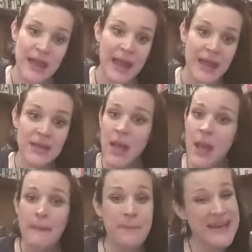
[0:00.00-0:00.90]
that.
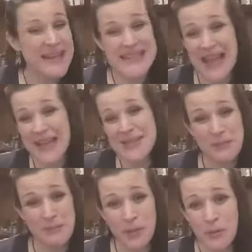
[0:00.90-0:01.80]
But it's that
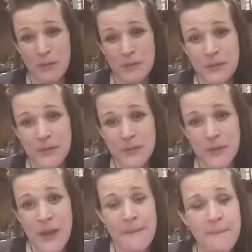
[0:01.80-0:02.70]
simple.
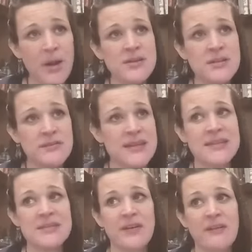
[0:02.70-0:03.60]
Most of this
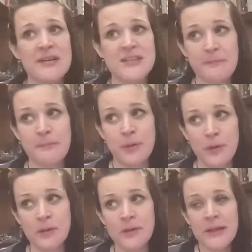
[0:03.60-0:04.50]
is very
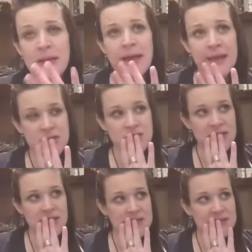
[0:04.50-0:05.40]
simple. It's
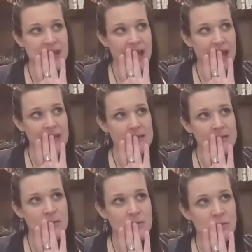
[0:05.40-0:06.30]
just that
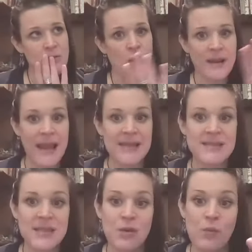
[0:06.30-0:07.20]
what gets
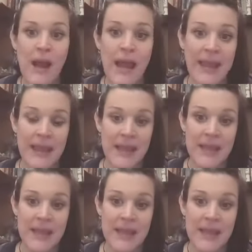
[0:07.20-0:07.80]
in the way